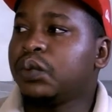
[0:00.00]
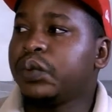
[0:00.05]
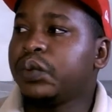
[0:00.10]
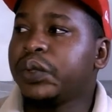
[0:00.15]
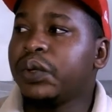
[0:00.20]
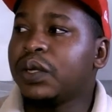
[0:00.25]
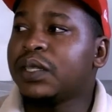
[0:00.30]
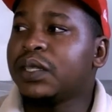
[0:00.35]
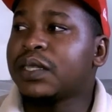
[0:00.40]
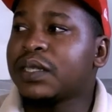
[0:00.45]

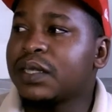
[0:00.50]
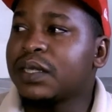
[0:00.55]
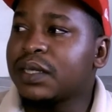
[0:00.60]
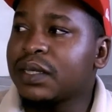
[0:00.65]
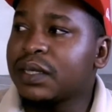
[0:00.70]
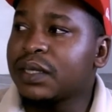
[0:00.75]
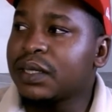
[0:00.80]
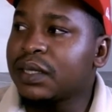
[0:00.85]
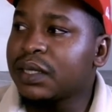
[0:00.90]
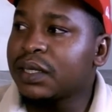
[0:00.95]
we don't
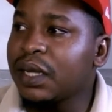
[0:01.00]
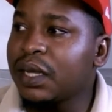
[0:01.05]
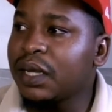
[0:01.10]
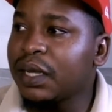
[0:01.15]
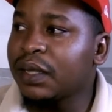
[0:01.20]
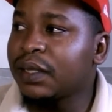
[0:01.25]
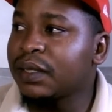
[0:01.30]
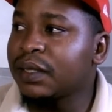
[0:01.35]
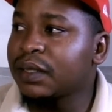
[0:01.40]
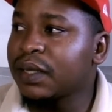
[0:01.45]

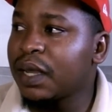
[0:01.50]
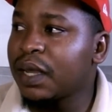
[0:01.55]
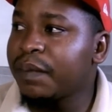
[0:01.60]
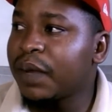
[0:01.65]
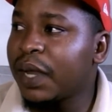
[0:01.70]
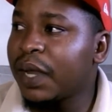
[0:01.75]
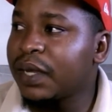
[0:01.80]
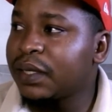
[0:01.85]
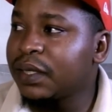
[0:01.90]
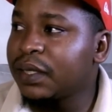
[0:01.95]
share the
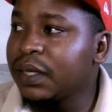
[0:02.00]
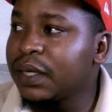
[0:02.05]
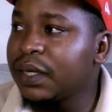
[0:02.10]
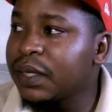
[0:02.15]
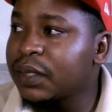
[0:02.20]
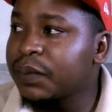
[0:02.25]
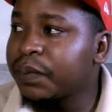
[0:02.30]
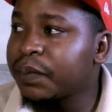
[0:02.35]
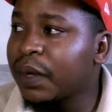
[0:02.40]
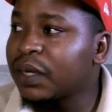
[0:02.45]
same
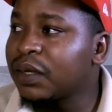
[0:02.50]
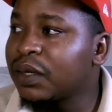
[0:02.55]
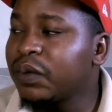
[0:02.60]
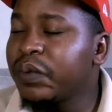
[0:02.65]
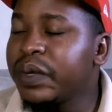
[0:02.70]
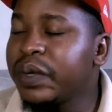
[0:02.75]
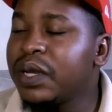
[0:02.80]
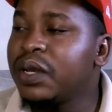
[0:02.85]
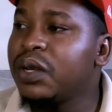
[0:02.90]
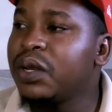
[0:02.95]
ideas, but
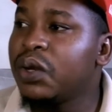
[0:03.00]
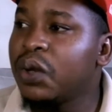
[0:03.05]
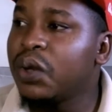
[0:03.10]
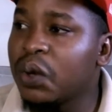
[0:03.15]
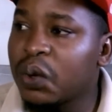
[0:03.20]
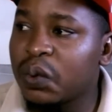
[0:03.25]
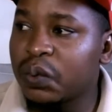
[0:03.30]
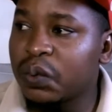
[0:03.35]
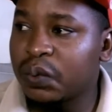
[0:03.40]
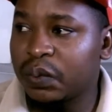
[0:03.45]
we
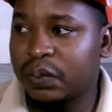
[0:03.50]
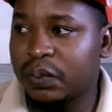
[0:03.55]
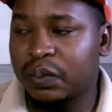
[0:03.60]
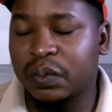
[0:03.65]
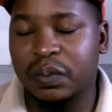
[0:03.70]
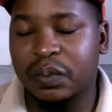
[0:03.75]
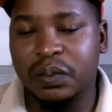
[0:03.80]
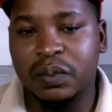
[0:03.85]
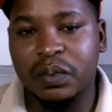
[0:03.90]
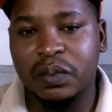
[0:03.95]
know
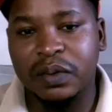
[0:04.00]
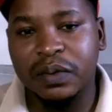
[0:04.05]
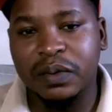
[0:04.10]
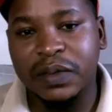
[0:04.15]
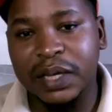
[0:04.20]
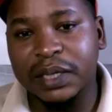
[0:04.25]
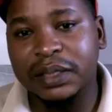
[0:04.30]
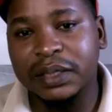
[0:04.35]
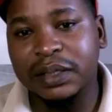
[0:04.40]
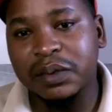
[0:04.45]

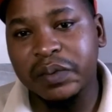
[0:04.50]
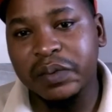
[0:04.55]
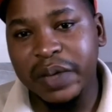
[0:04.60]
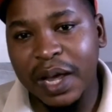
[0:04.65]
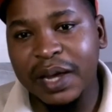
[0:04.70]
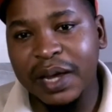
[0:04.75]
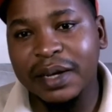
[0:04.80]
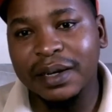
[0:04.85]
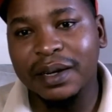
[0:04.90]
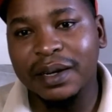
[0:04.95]
that
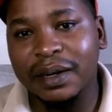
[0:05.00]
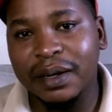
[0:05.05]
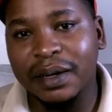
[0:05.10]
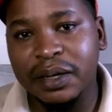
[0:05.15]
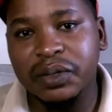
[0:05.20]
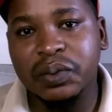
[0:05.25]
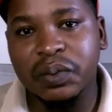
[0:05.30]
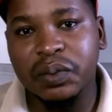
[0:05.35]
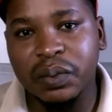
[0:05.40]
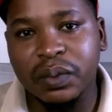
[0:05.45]
we are in a
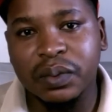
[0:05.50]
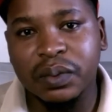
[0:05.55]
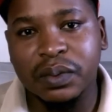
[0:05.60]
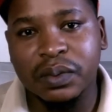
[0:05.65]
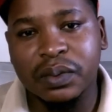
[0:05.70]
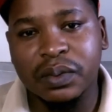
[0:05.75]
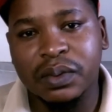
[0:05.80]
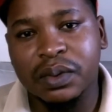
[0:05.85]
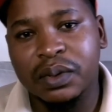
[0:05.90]
race war.